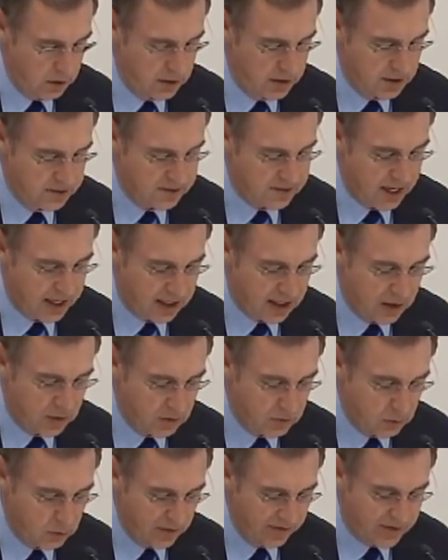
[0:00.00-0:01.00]
Second,
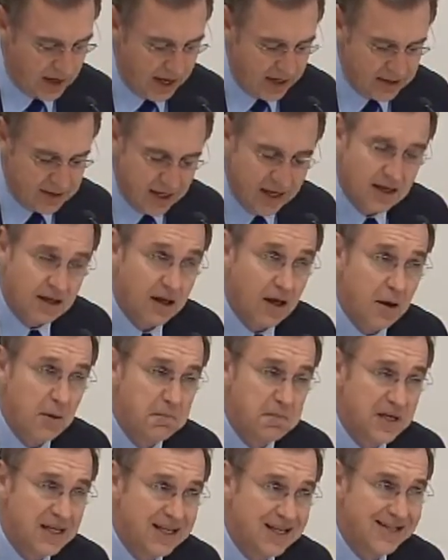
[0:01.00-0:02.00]
we've got to take
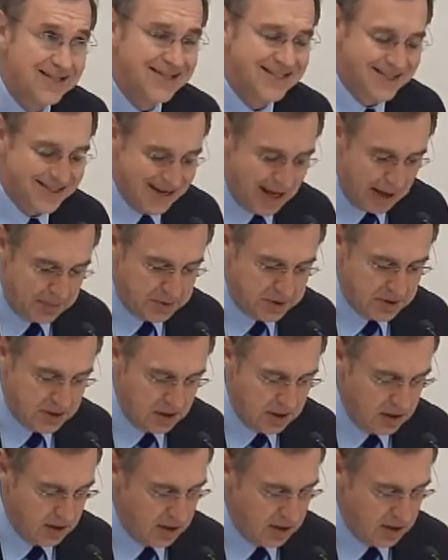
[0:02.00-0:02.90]
immediate steps